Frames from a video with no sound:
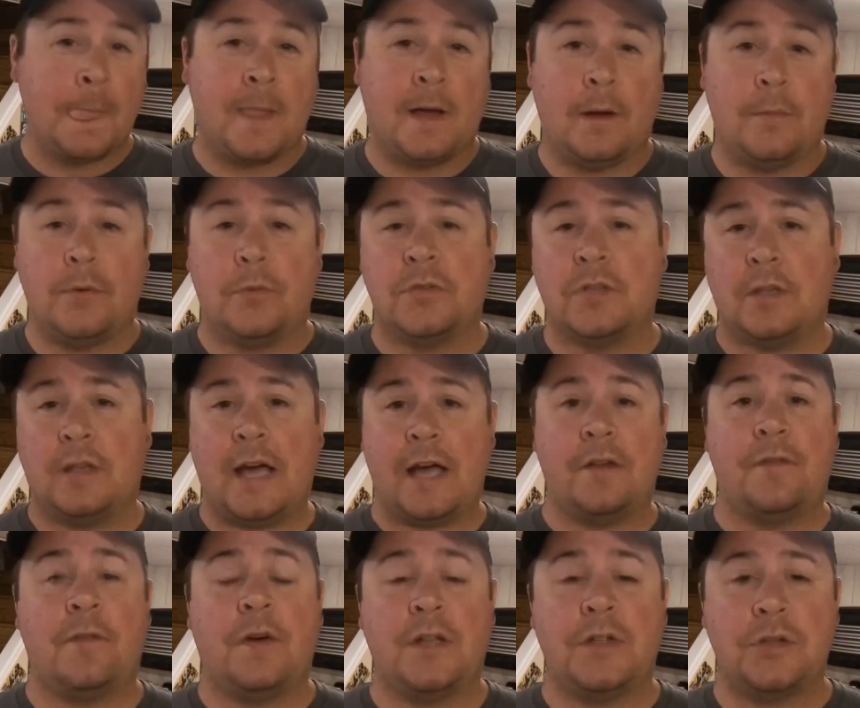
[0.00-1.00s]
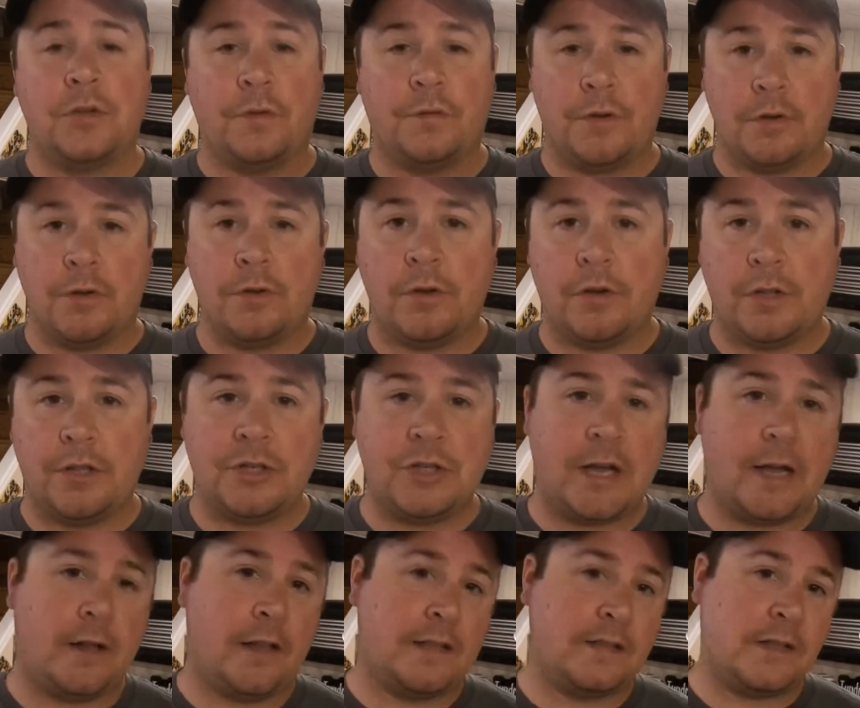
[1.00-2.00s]
It was a lot of fun. So if you're new to the
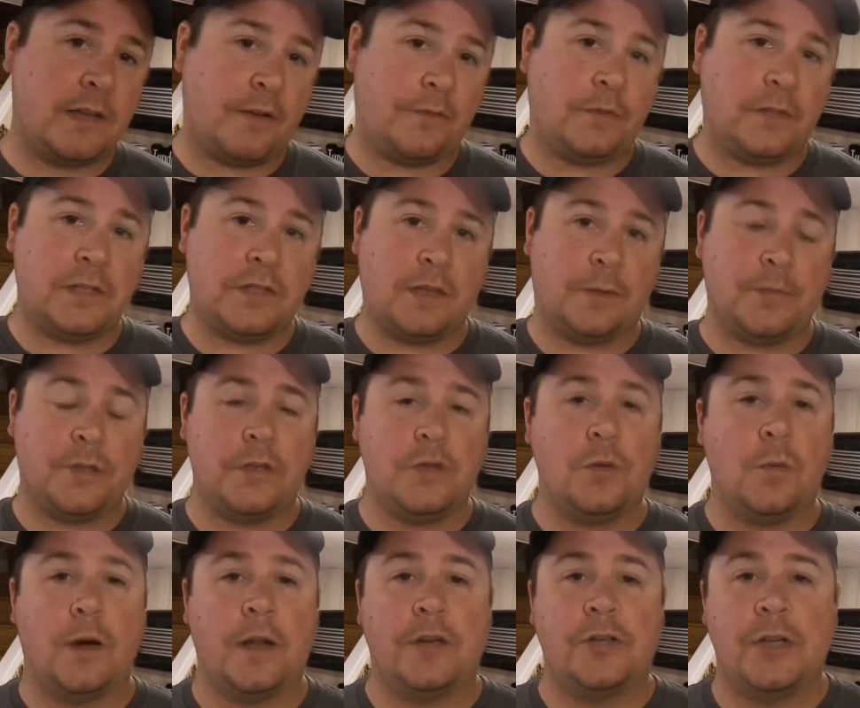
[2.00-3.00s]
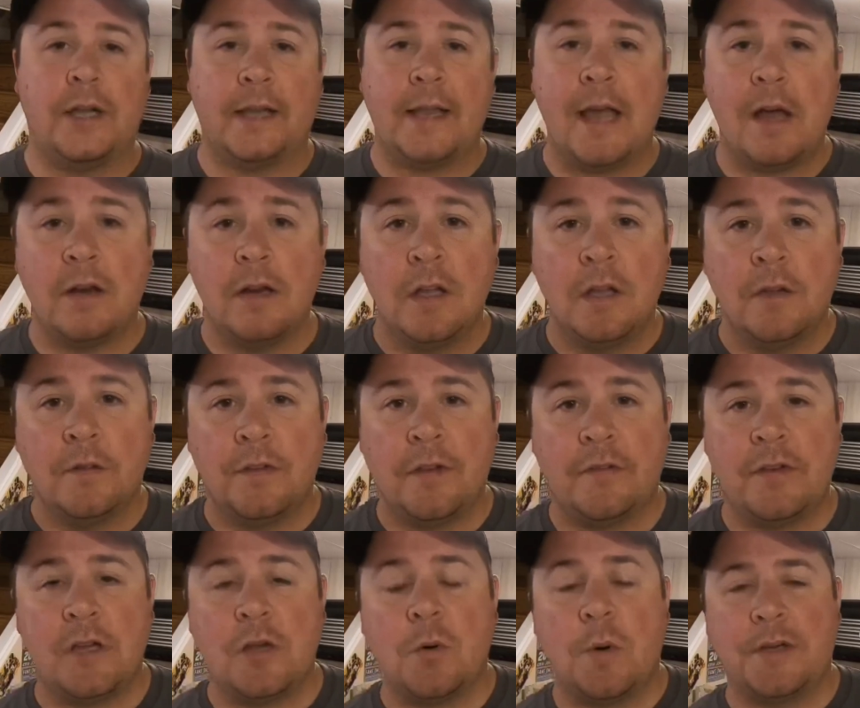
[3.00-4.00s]
channel, that's definitely something you want to check out. If you have
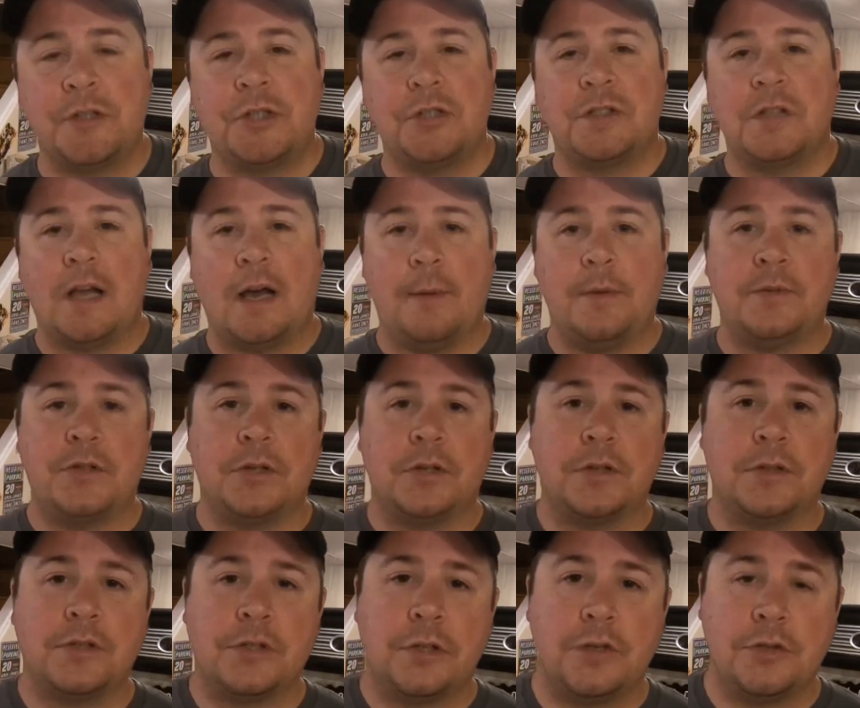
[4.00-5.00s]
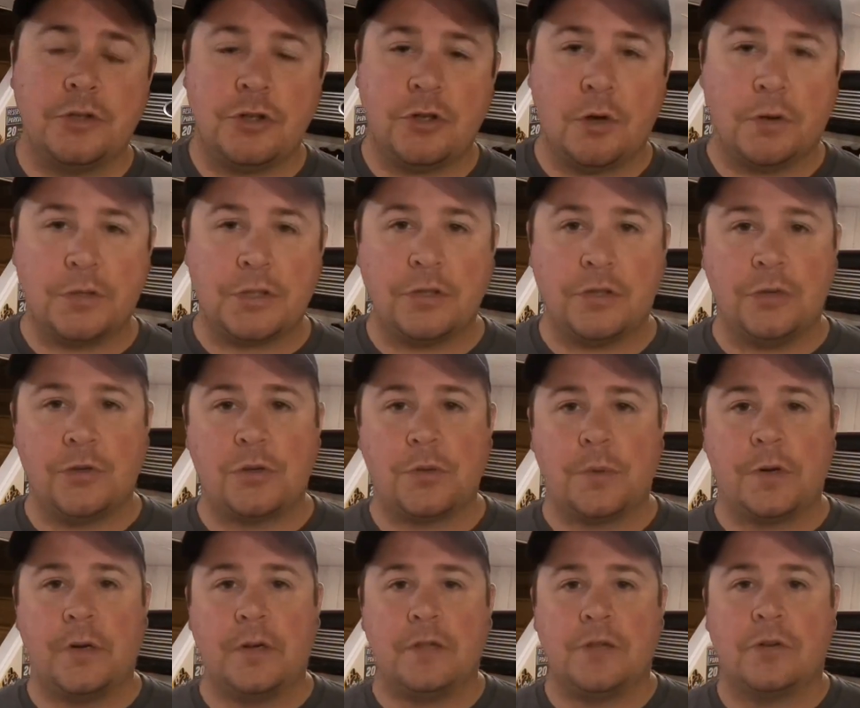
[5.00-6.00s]
any questions, comments, or concerns, you know what to do.
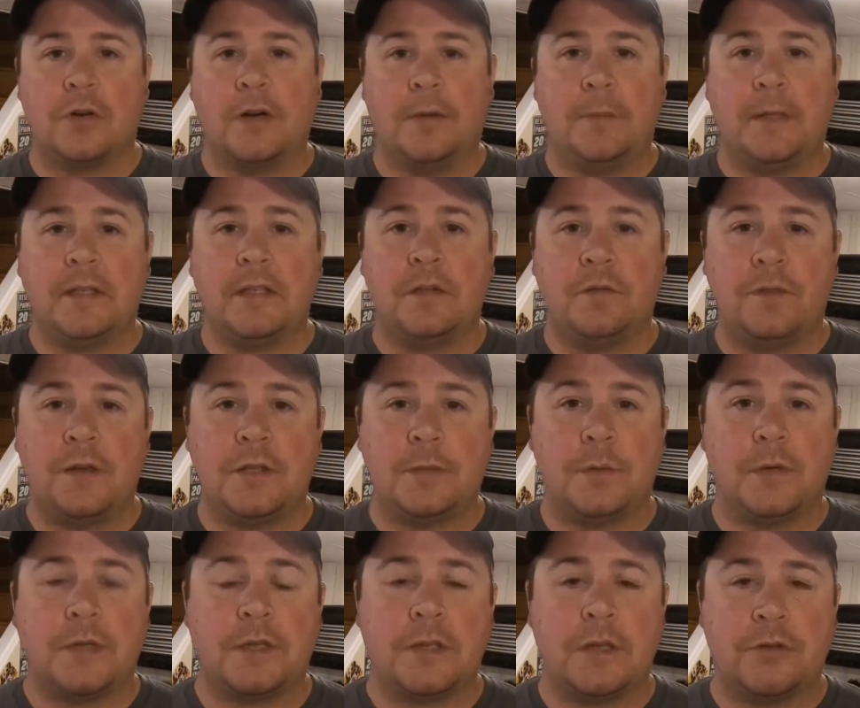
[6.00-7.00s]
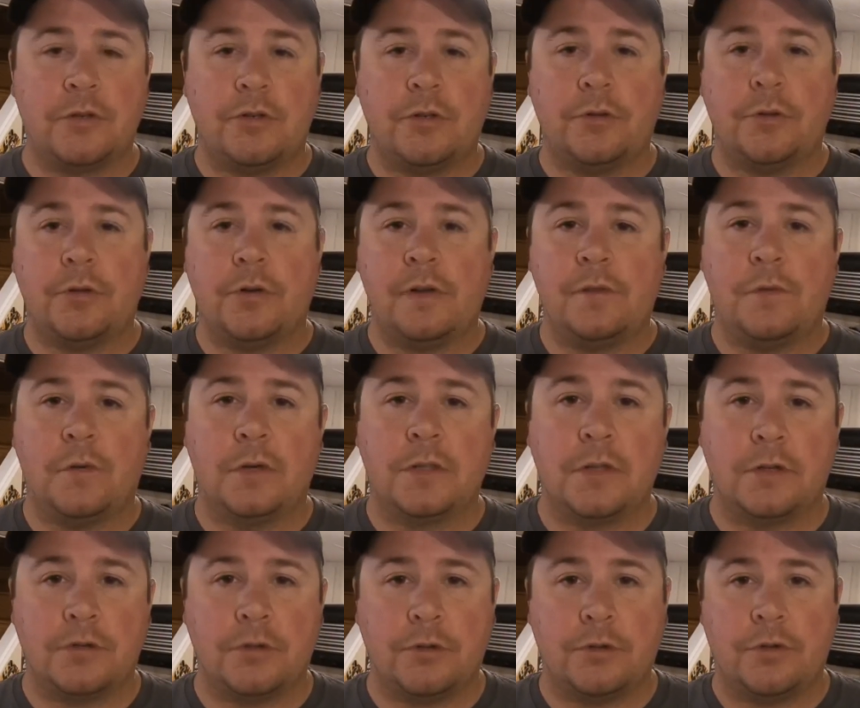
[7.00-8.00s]
Twitter, Instagram, LinkedIn, Facebook at TundraDude34,
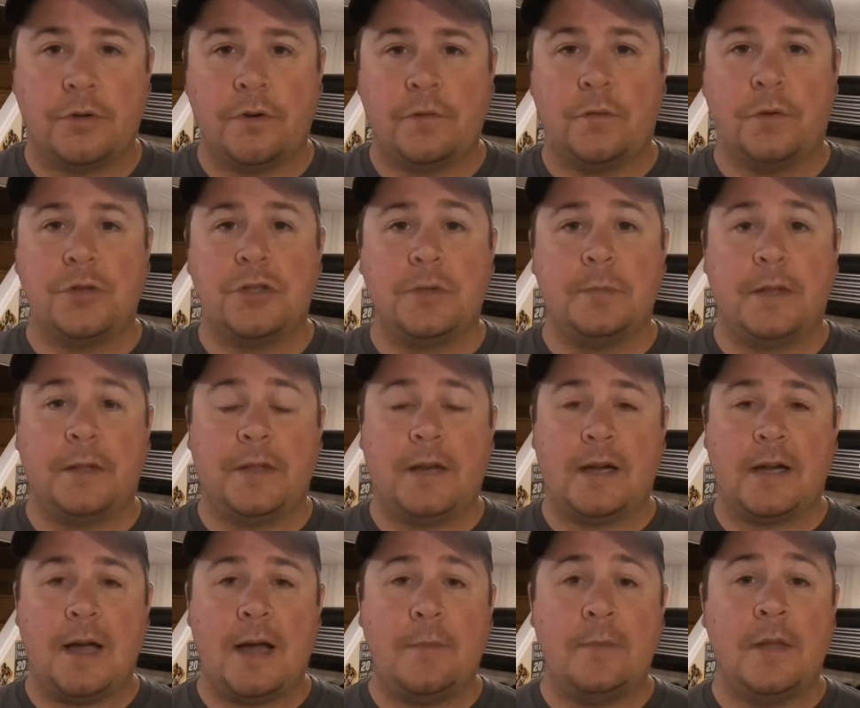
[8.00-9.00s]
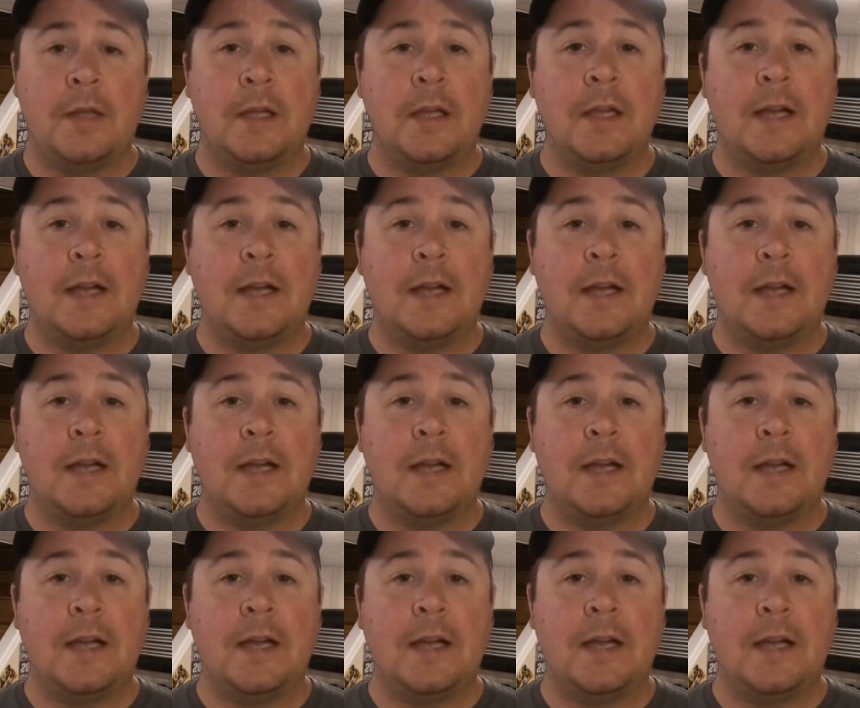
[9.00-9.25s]
TundraDude34@gmail.com.